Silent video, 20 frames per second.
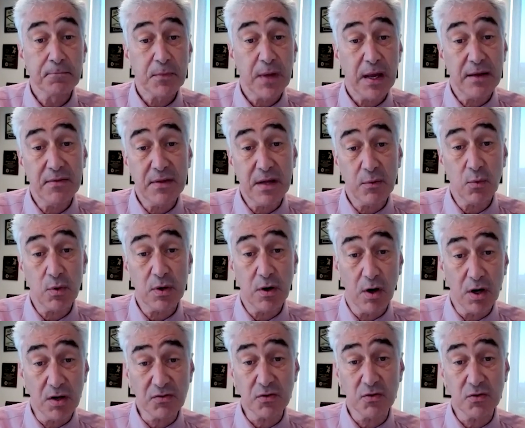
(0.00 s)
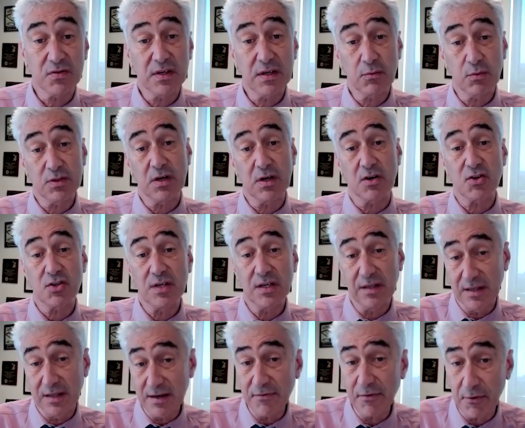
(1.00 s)
And then we're also seeing reduction
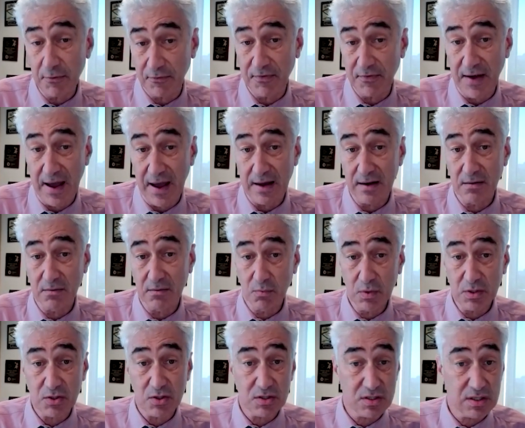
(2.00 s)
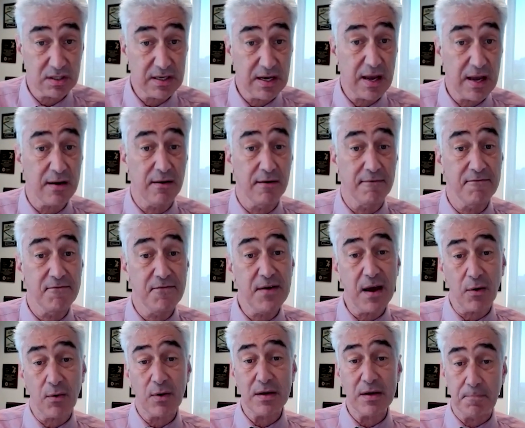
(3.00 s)
in liver fat, which is, again, a
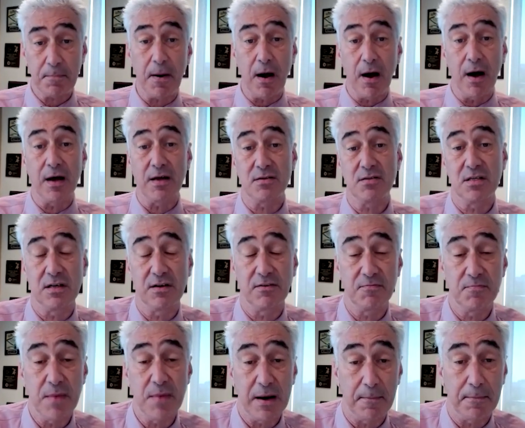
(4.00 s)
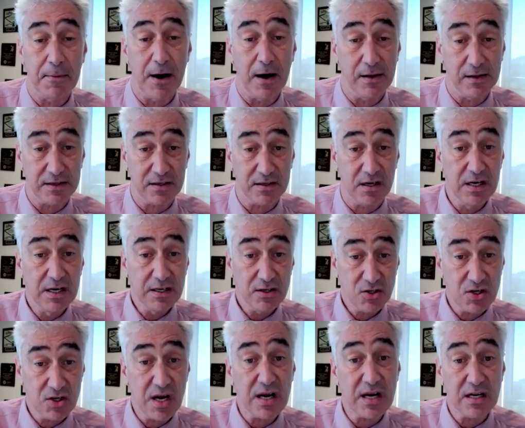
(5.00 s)
very positive metabolic
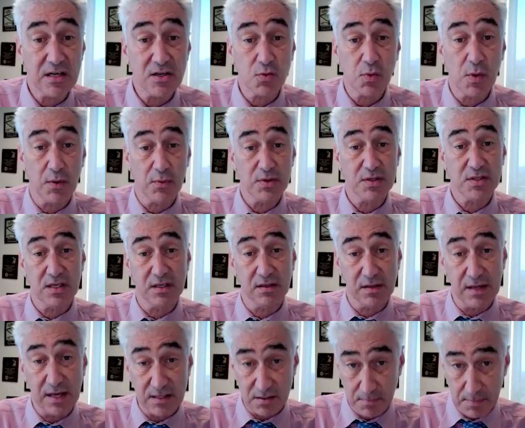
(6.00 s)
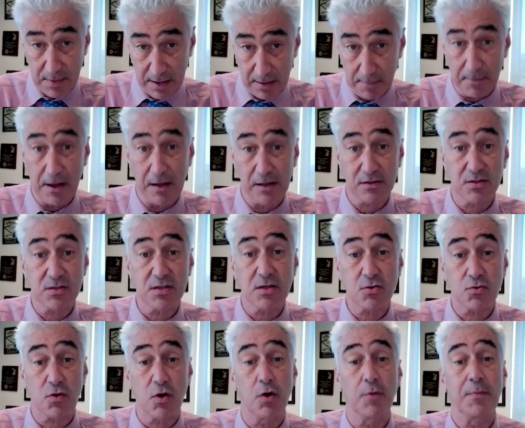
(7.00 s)
change, where we're seeing less metabolic
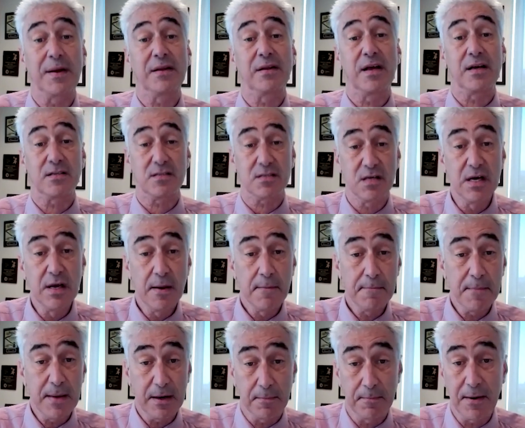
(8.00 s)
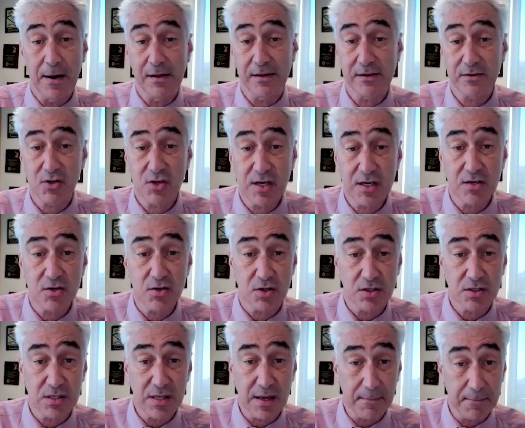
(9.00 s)
syndrome and less metabolic
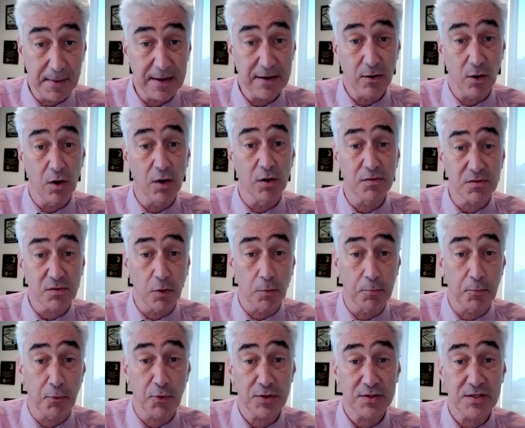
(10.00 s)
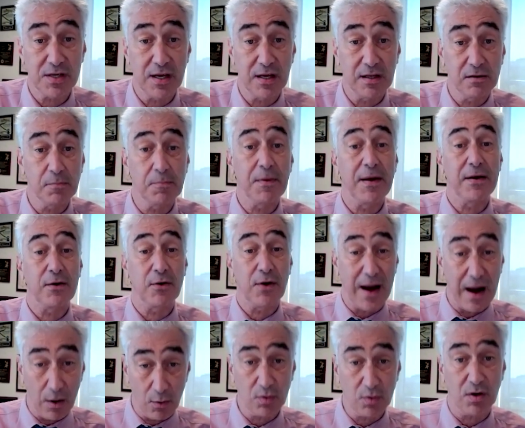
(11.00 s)
changes that might also portend better
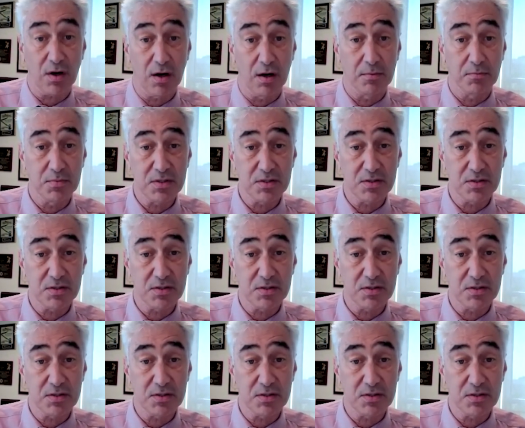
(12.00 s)
outcomes.